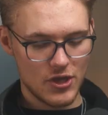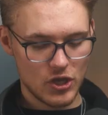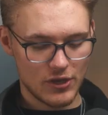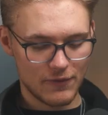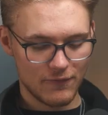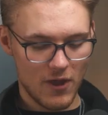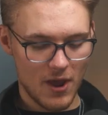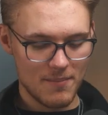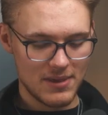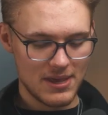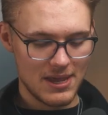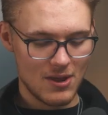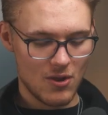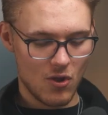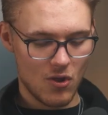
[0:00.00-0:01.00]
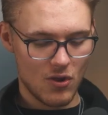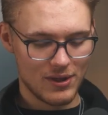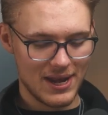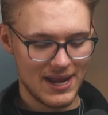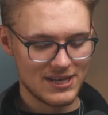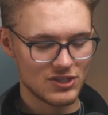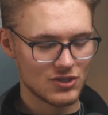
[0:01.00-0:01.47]
You can find me
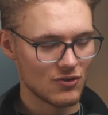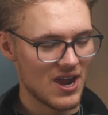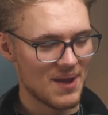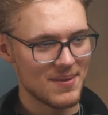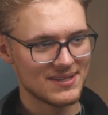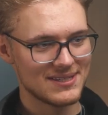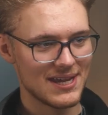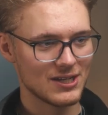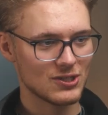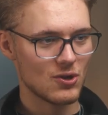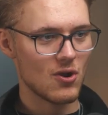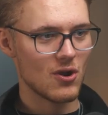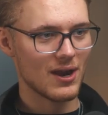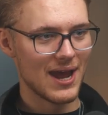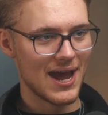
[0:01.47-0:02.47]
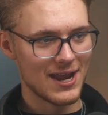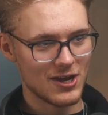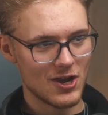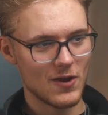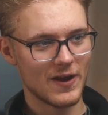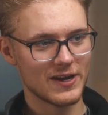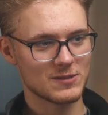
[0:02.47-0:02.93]
on Instagram and TikTok at
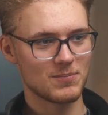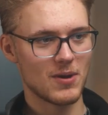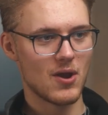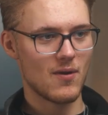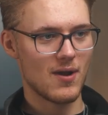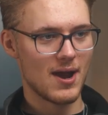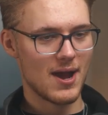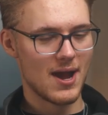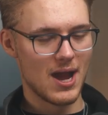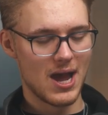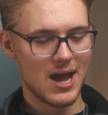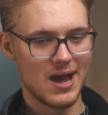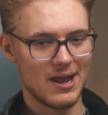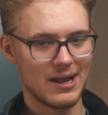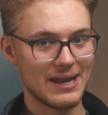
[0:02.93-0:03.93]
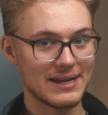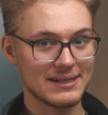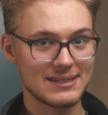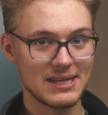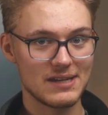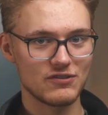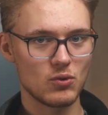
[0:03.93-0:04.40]
NoahXBoa.
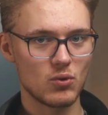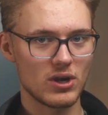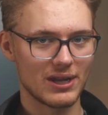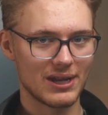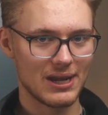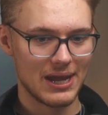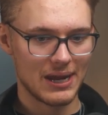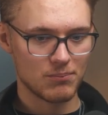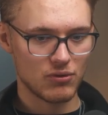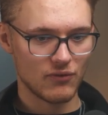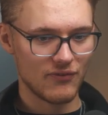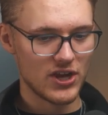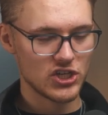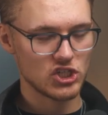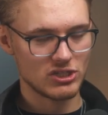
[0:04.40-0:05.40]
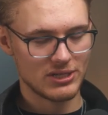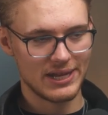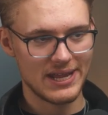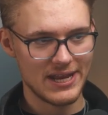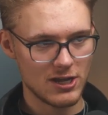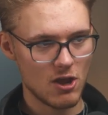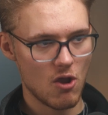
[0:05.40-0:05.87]
LinkedIn if you want to connect
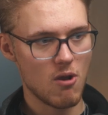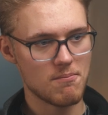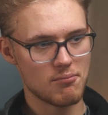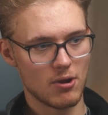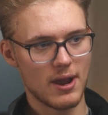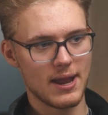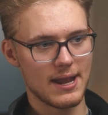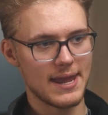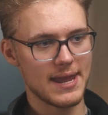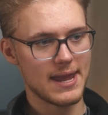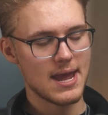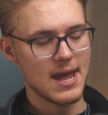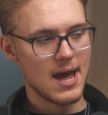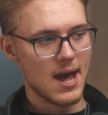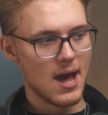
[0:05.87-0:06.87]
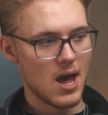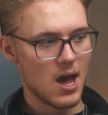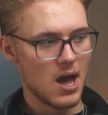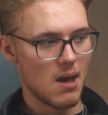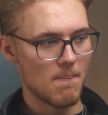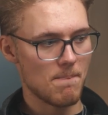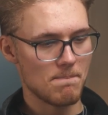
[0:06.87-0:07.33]
professionally, Noah Brierley.
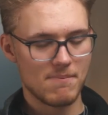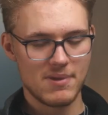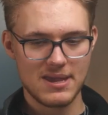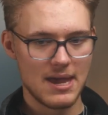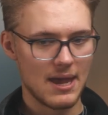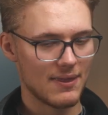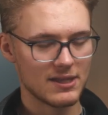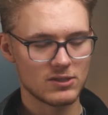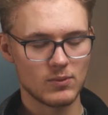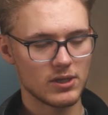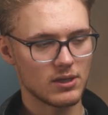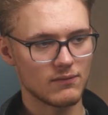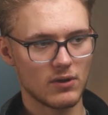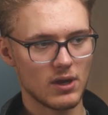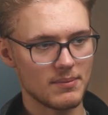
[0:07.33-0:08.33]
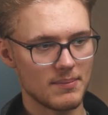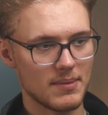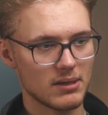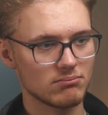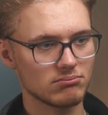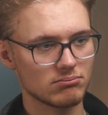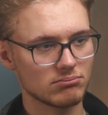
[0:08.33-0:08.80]
But yeah, that's where you can find me,
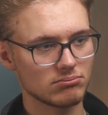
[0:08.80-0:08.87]
man.